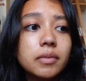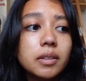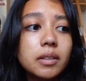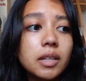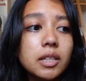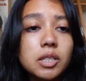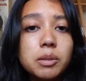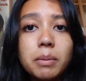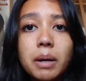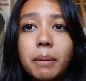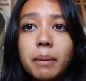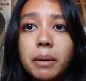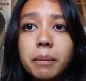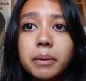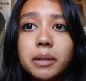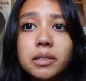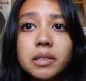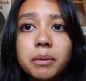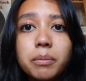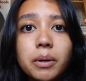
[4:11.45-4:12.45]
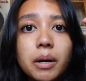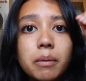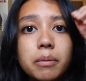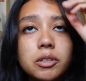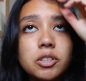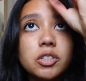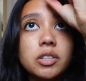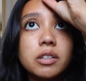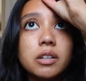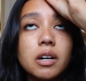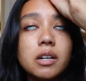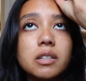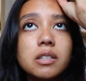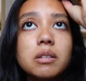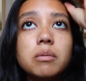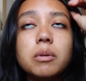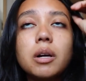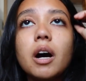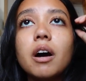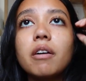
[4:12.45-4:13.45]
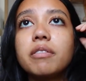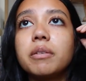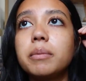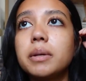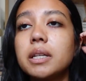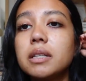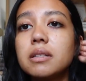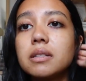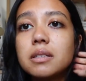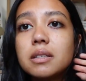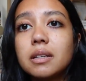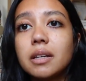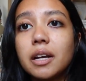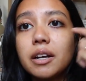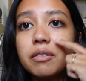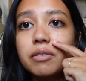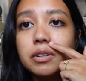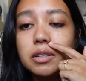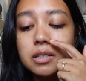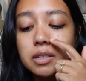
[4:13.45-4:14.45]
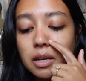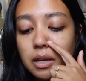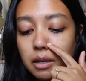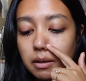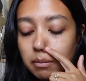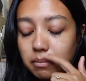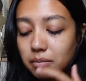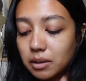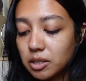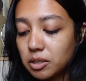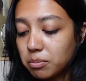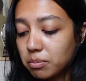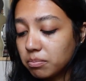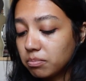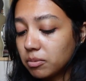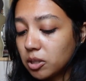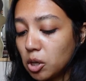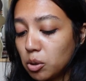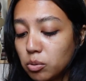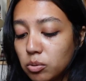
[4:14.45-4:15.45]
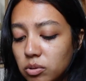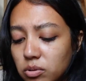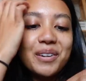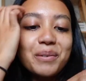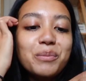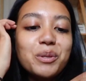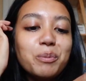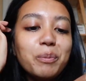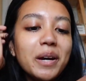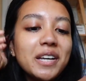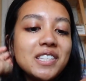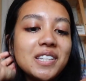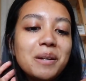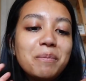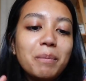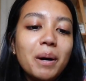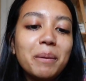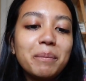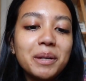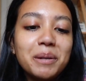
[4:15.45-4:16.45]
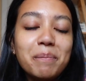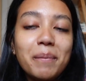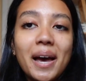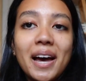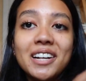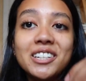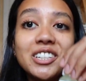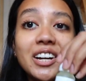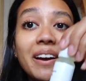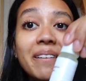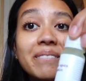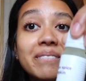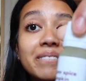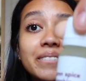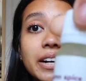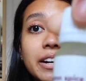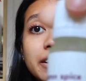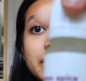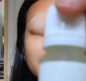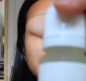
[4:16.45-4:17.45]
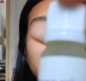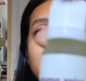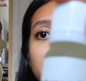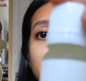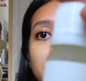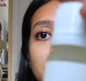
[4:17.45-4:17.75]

that's my bad because I probably should have gotten some coffee beans to like reset my nose. Autumn spice and pumpkin patch. I'm very excited